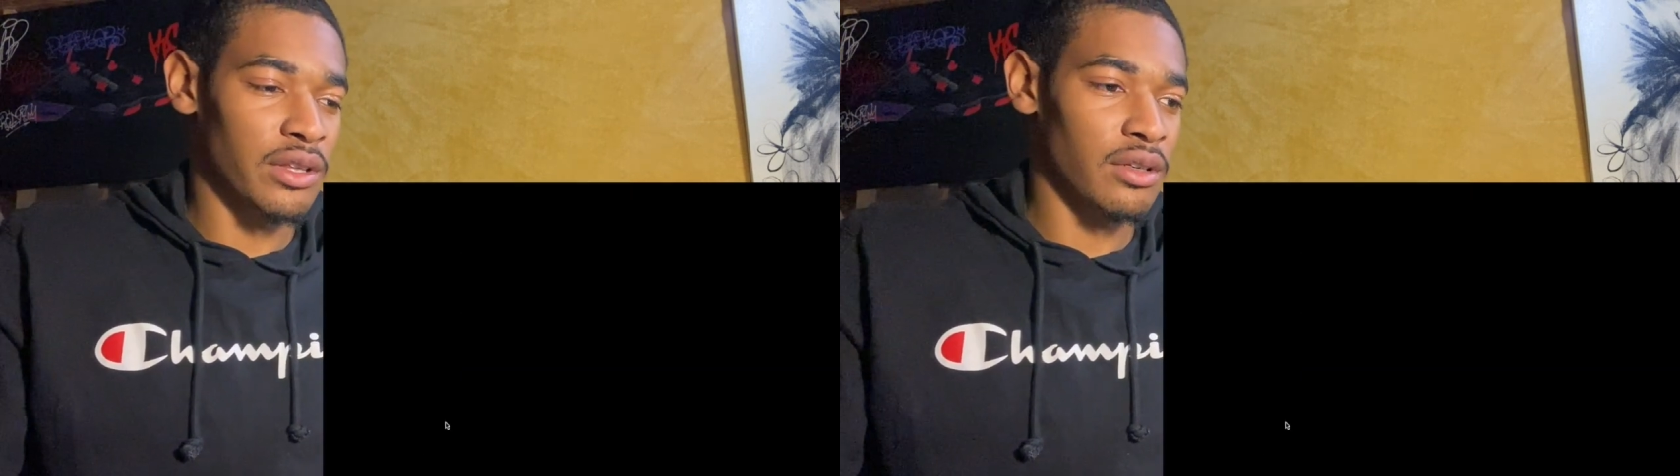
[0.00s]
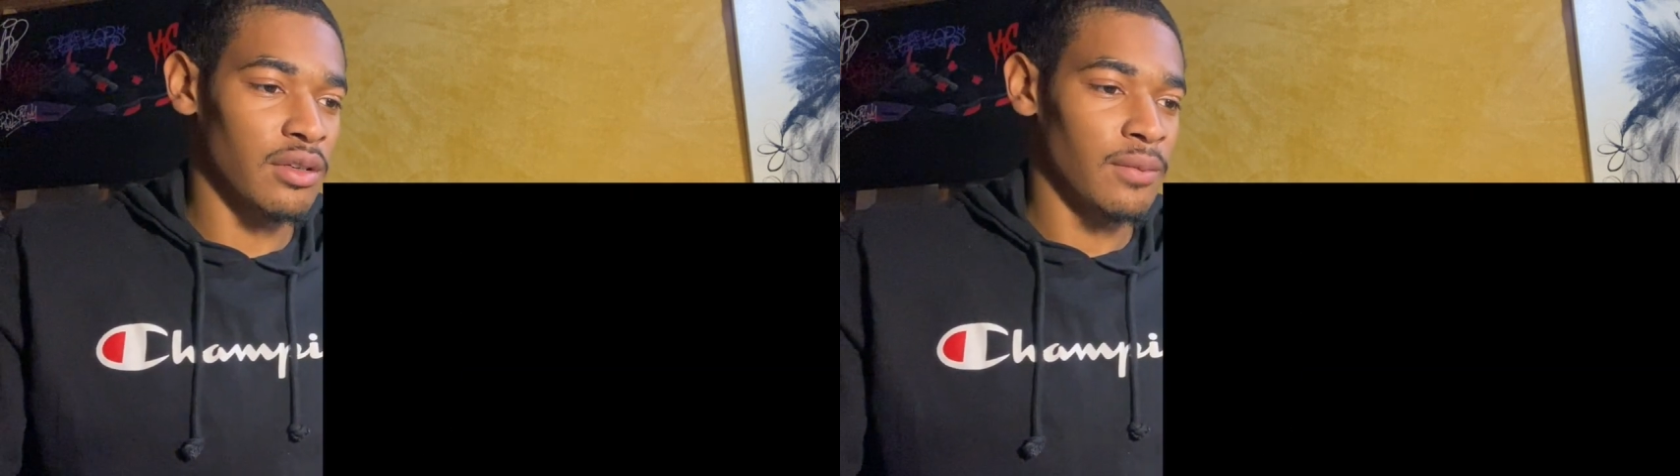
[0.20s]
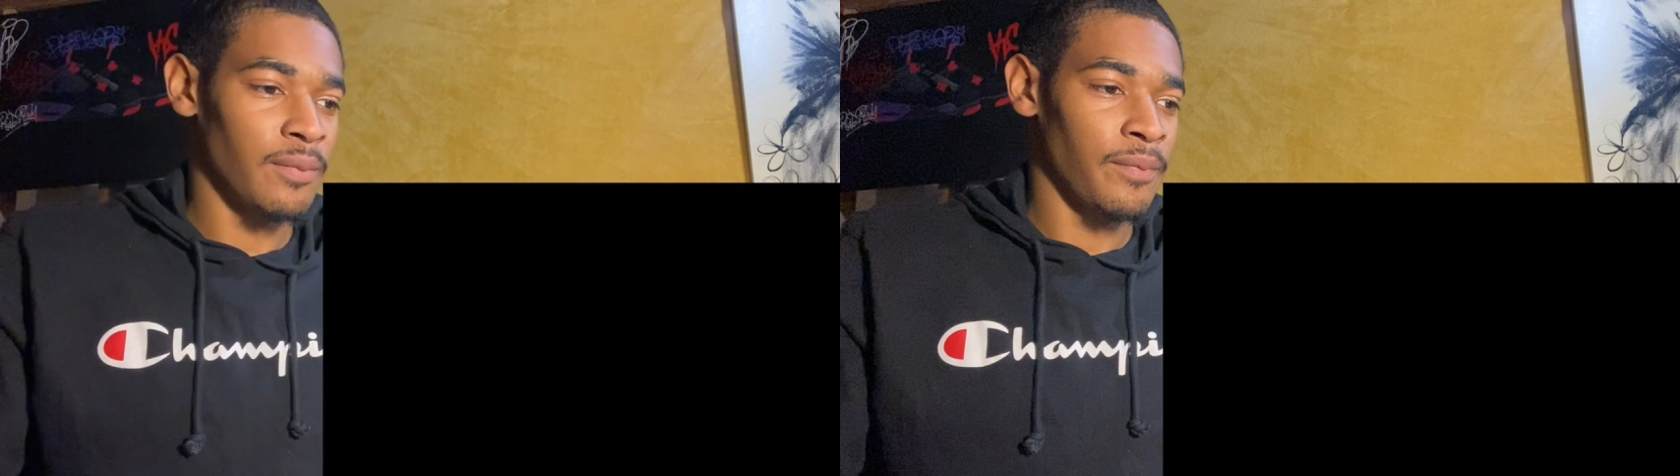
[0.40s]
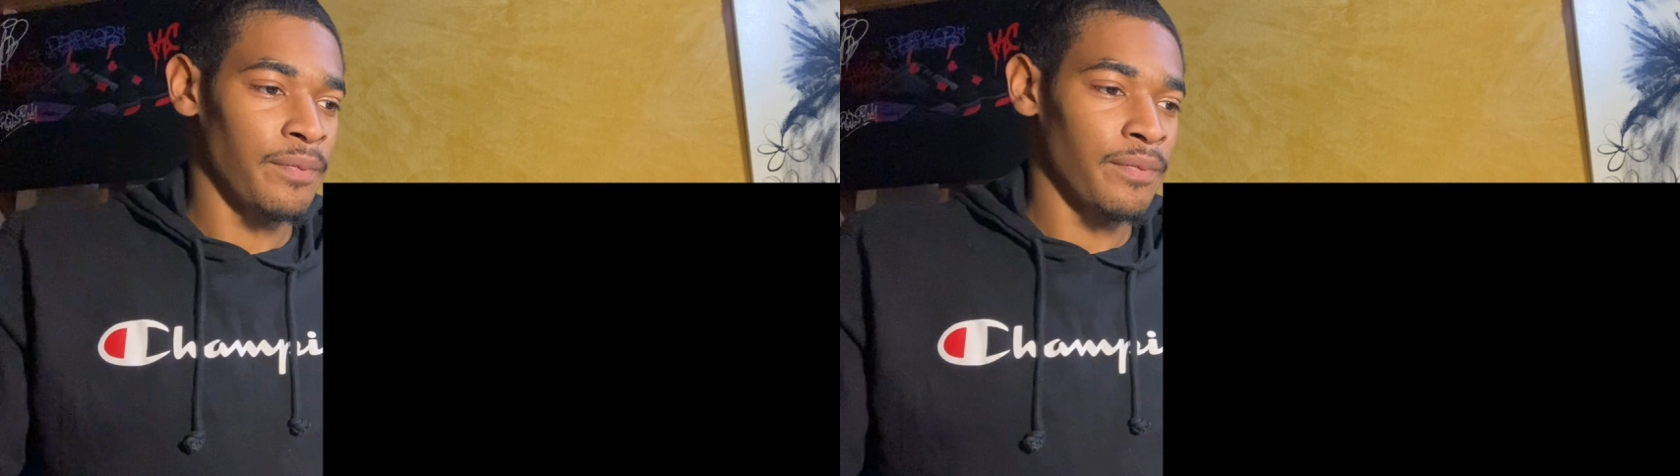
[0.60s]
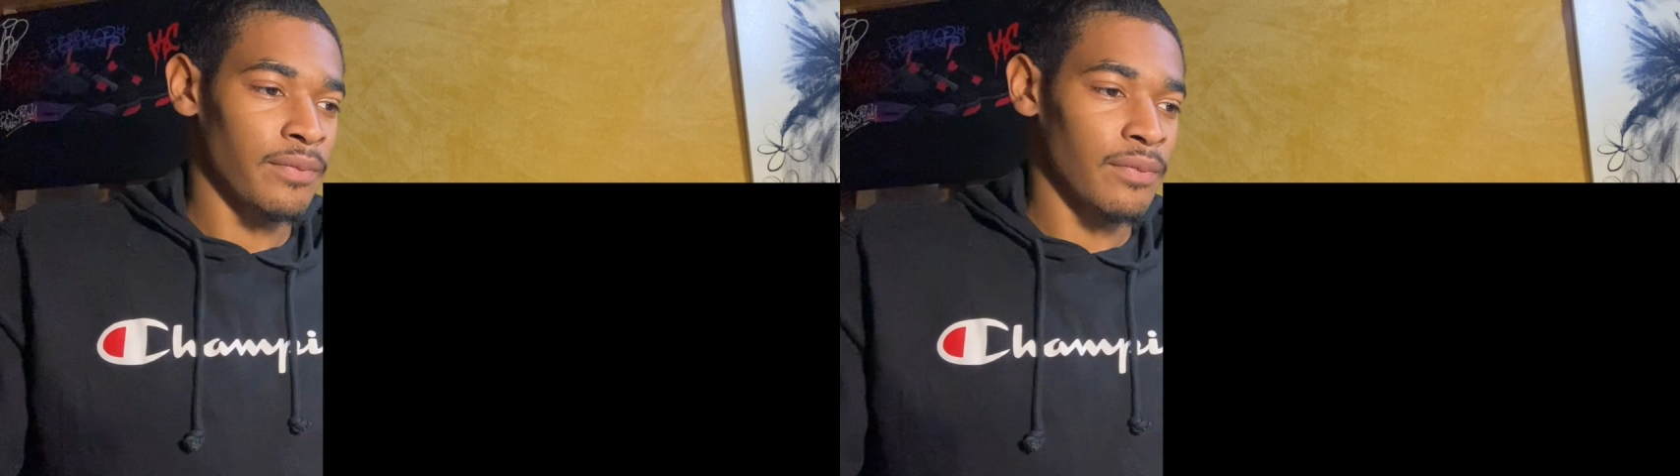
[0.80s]
there.
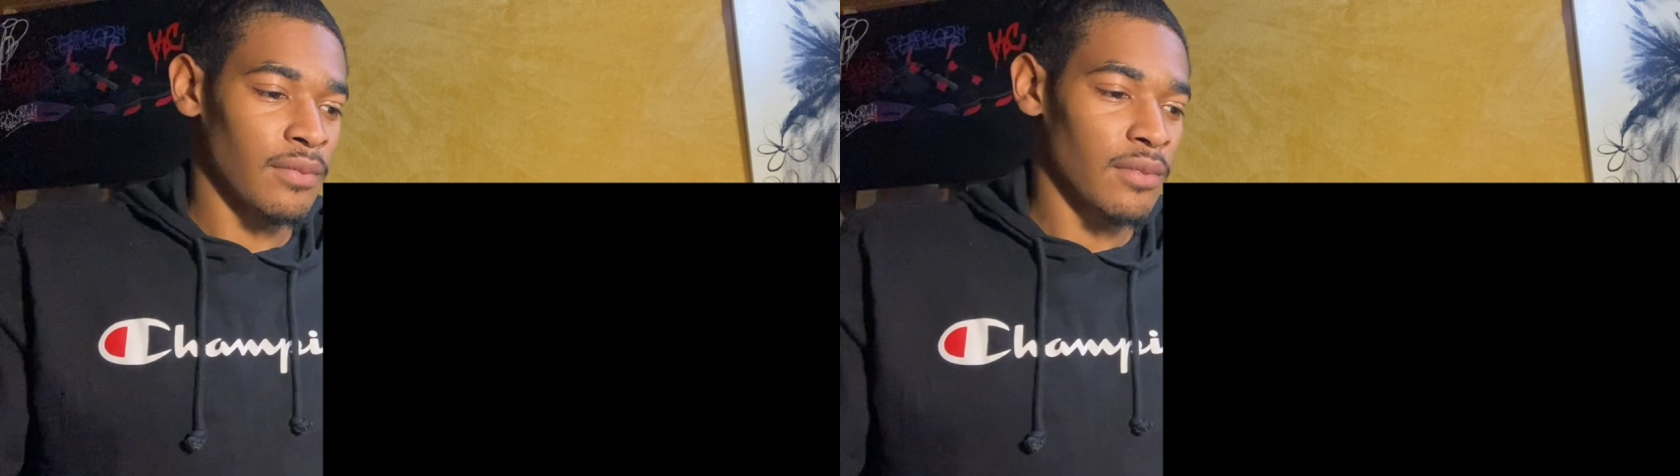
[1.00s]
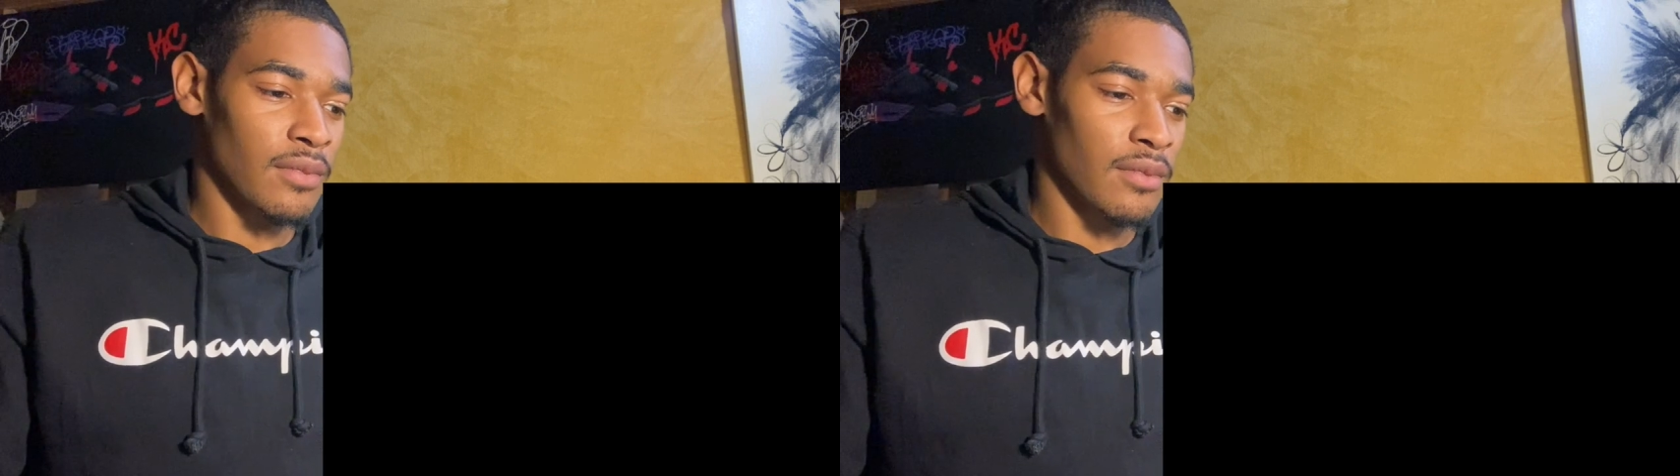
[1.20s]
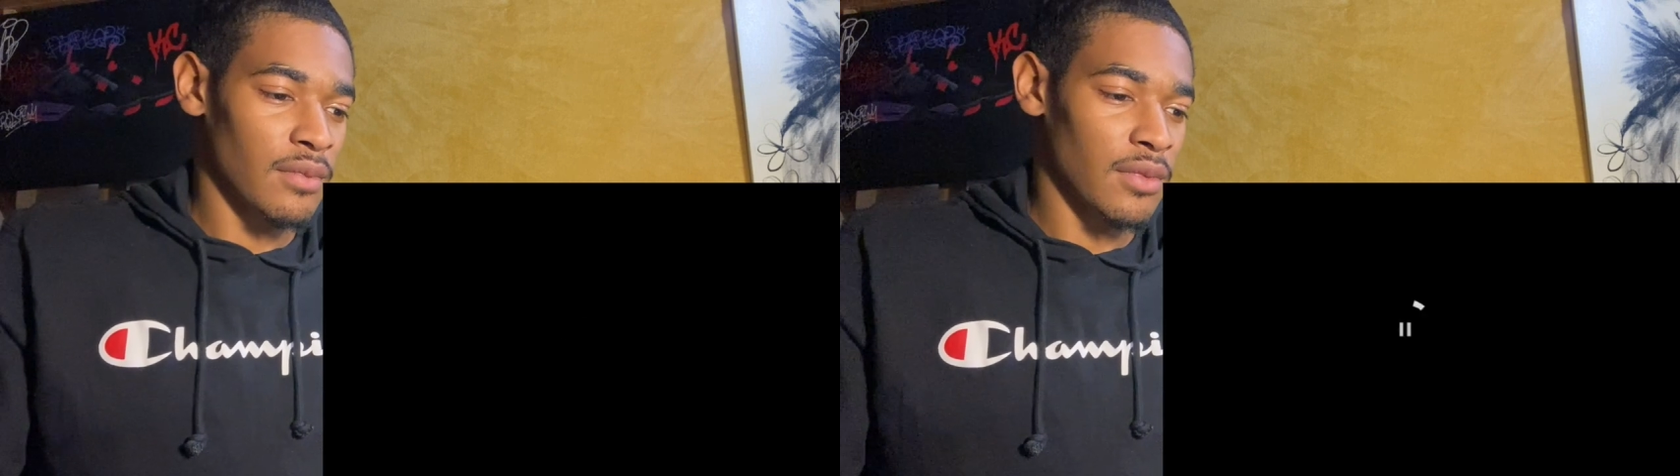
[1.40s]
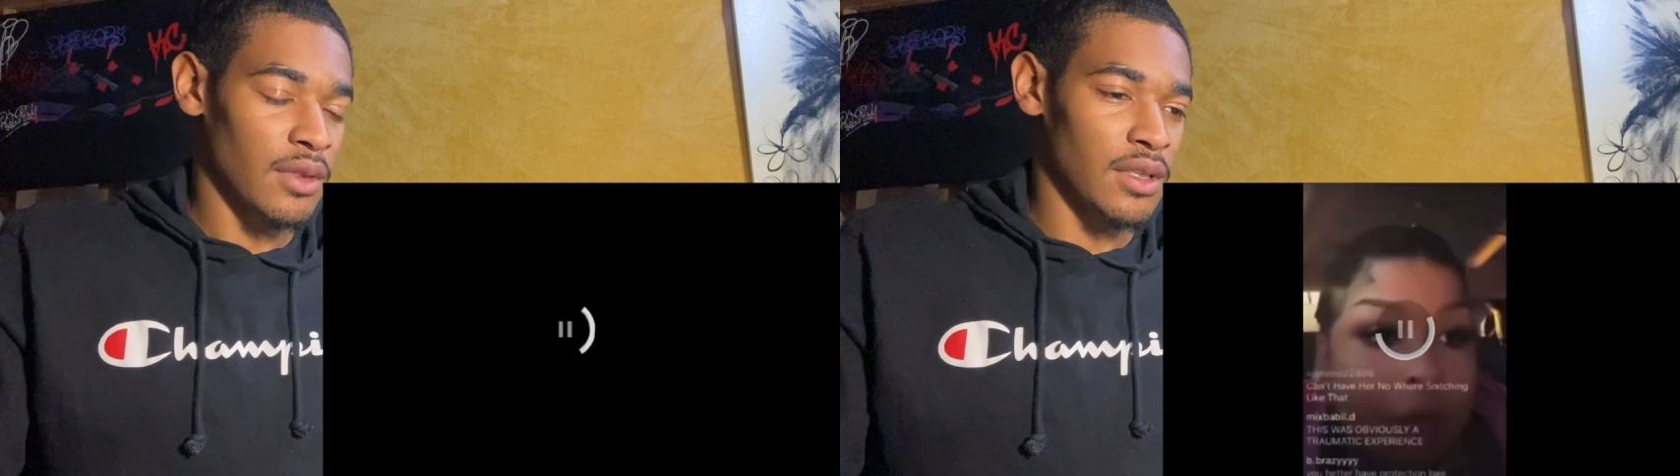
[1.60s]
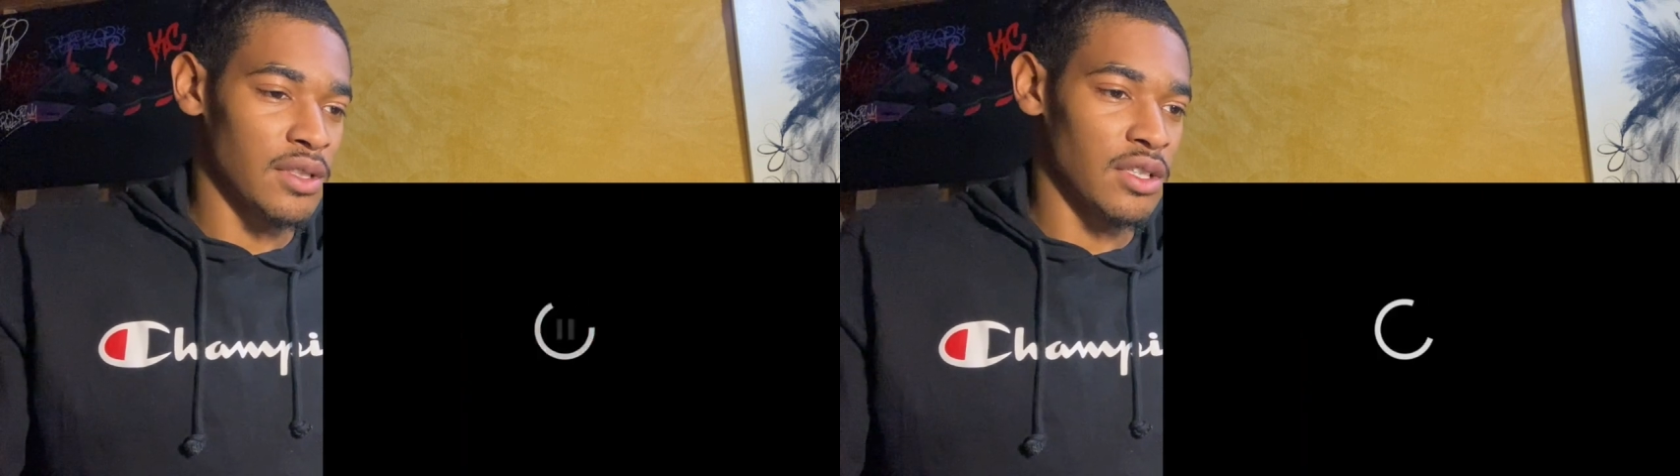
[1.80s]

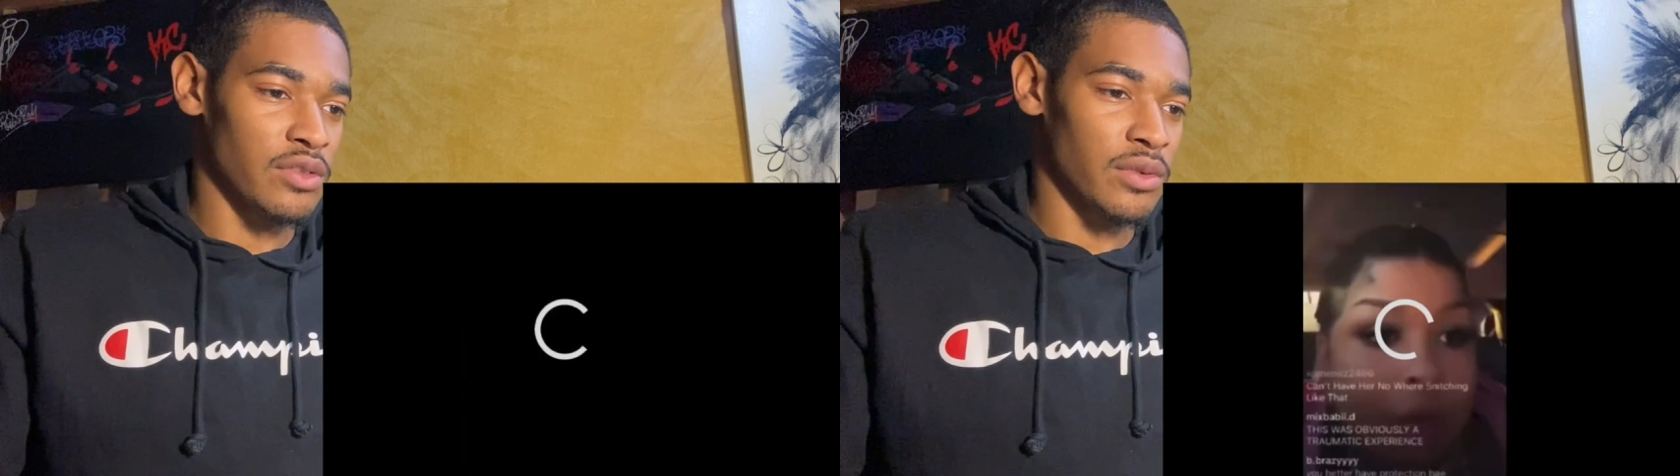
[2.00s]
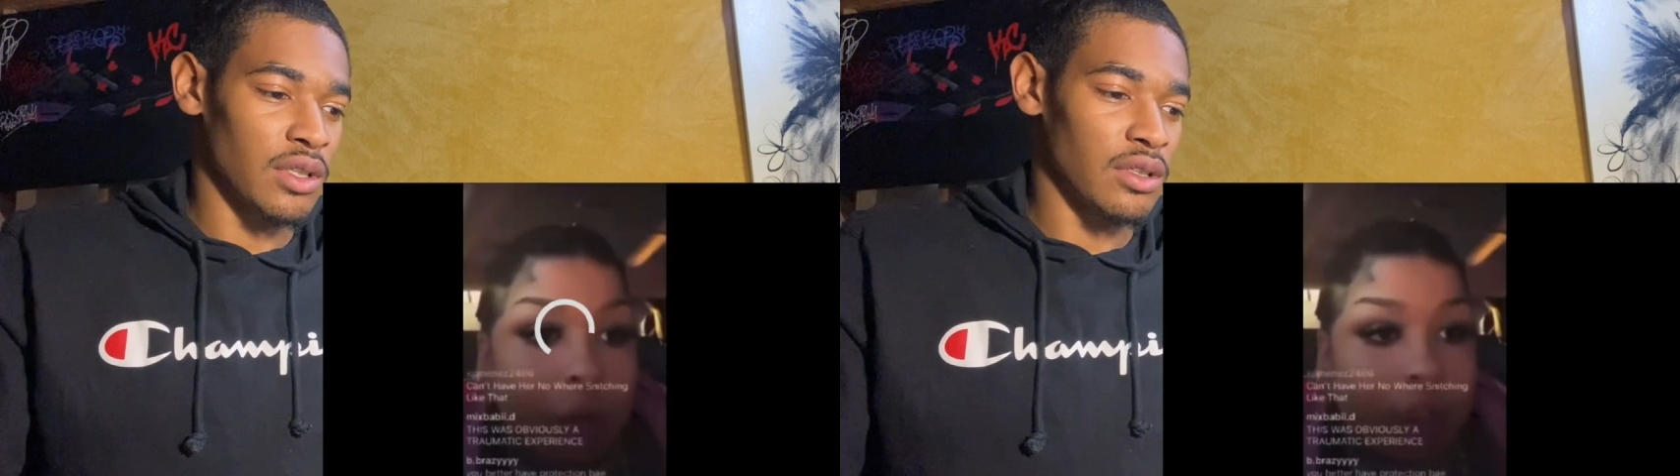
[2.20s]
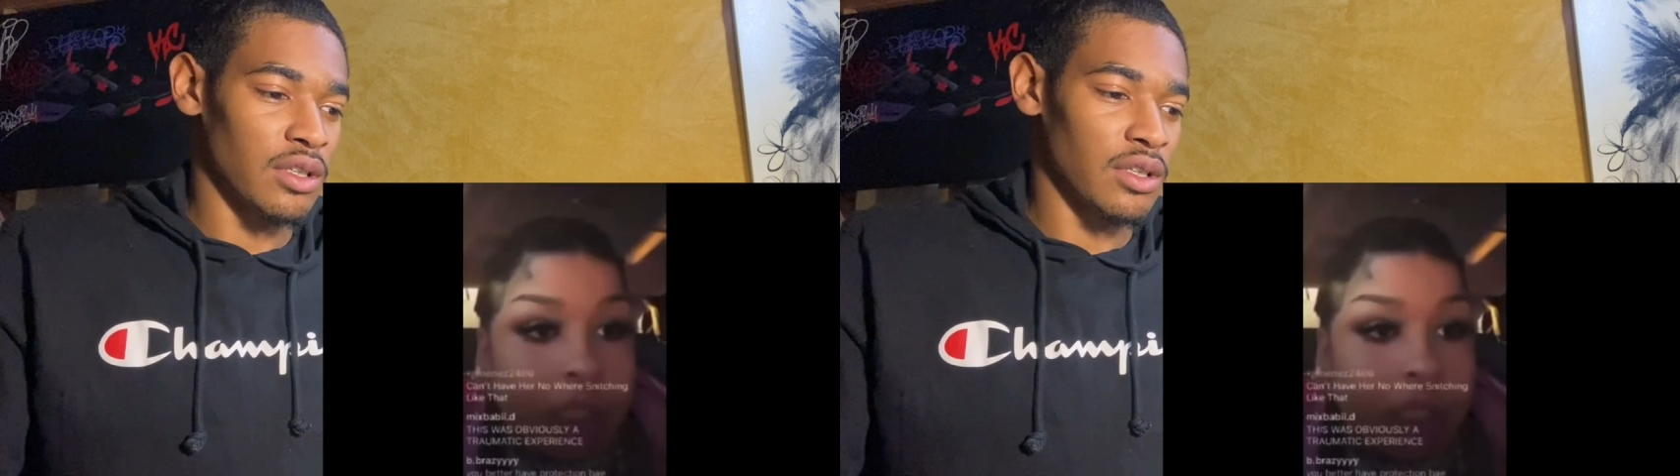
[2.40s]
They say that's where the gun